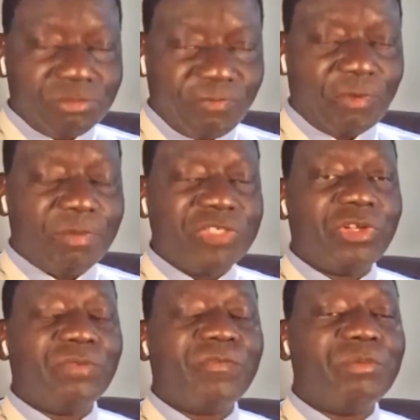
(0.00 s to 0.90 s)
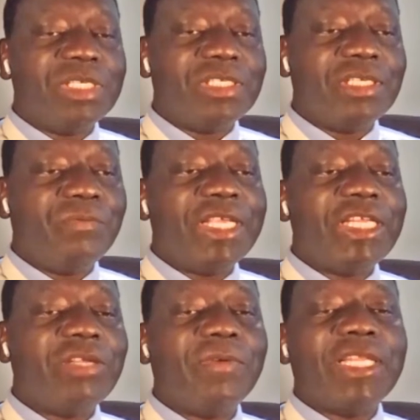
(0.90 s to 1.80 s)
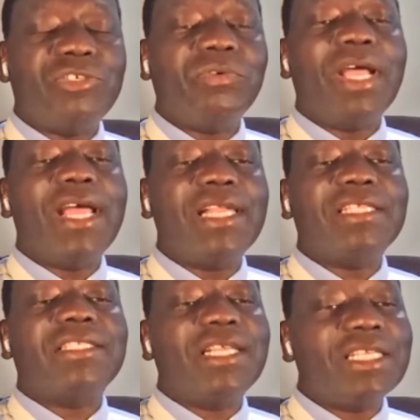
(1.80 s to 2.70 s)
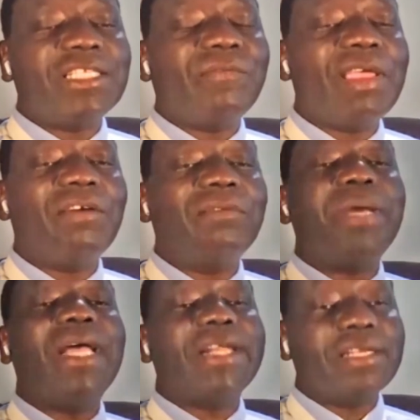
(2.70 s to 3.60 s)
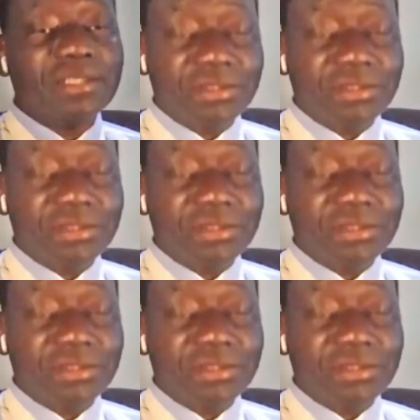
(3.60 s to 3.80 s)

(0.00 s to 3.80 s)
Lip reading: Formation of committee, we do understand, is a way of barring